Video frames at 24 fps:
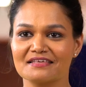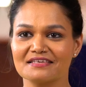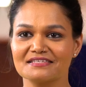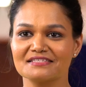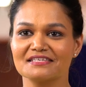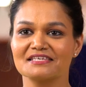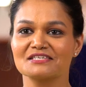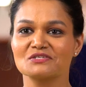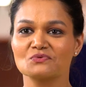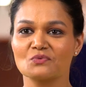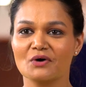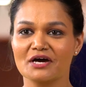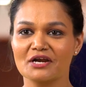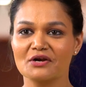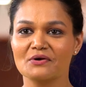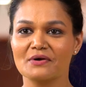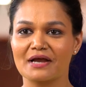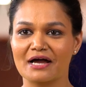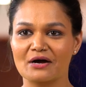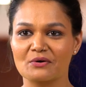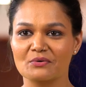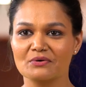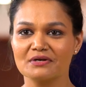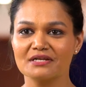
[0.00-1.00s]
This is
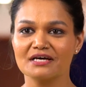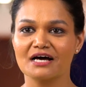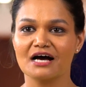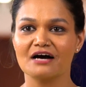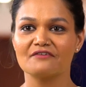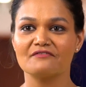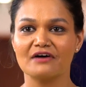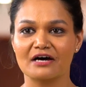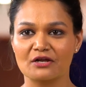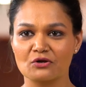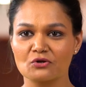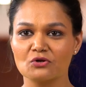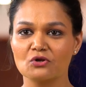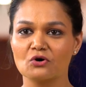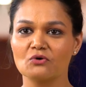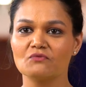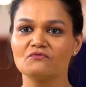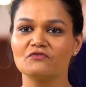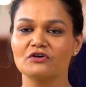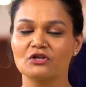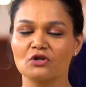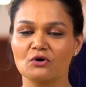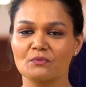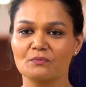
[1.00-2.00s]
one round of
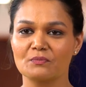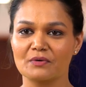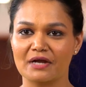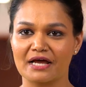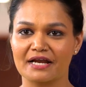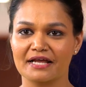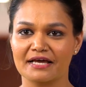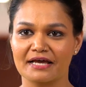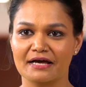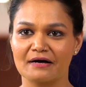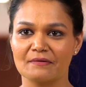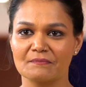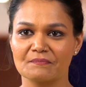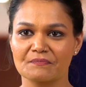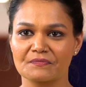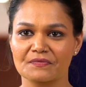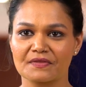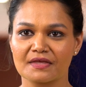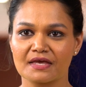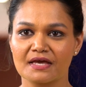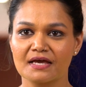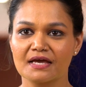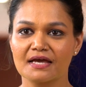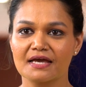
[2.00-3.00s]
Anulom Vilom Pranayam.
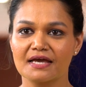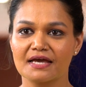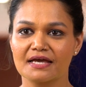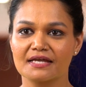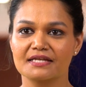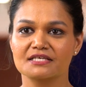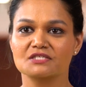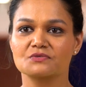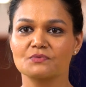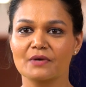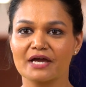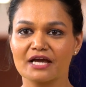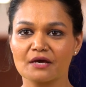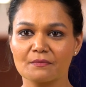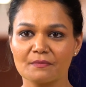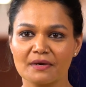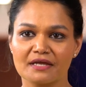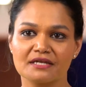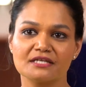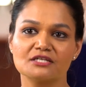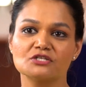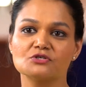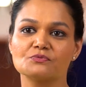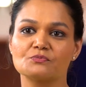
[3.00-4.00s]
It is
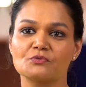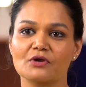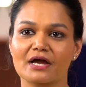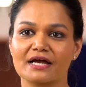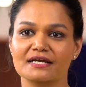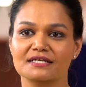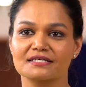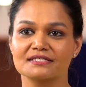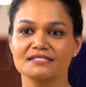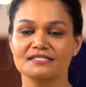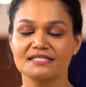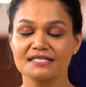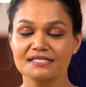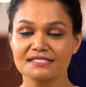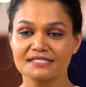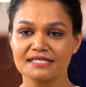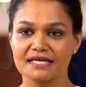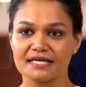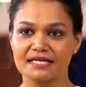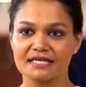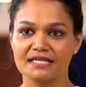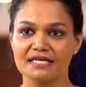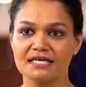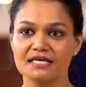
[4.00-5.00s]
recommended to practice this
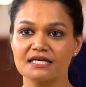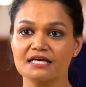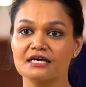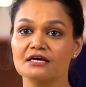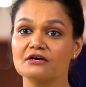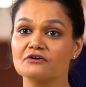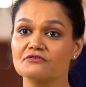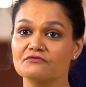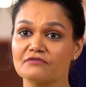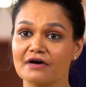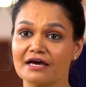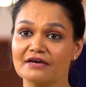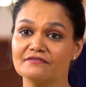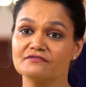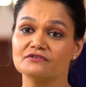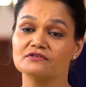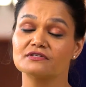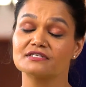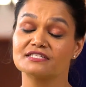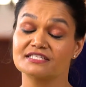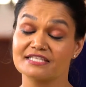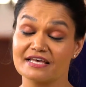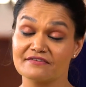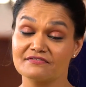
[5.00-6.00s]
technique 5
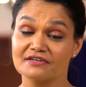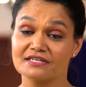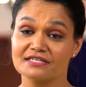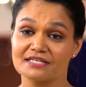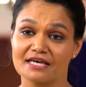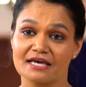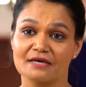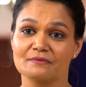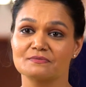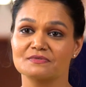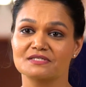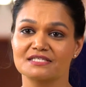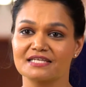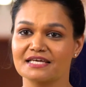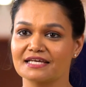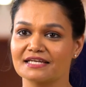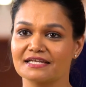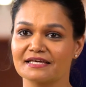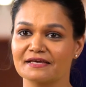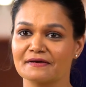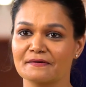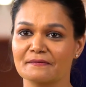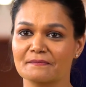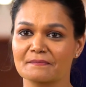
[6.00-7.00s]
to 7 times
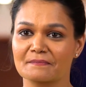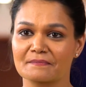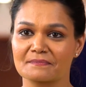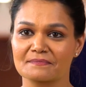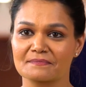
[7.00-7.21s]
daily.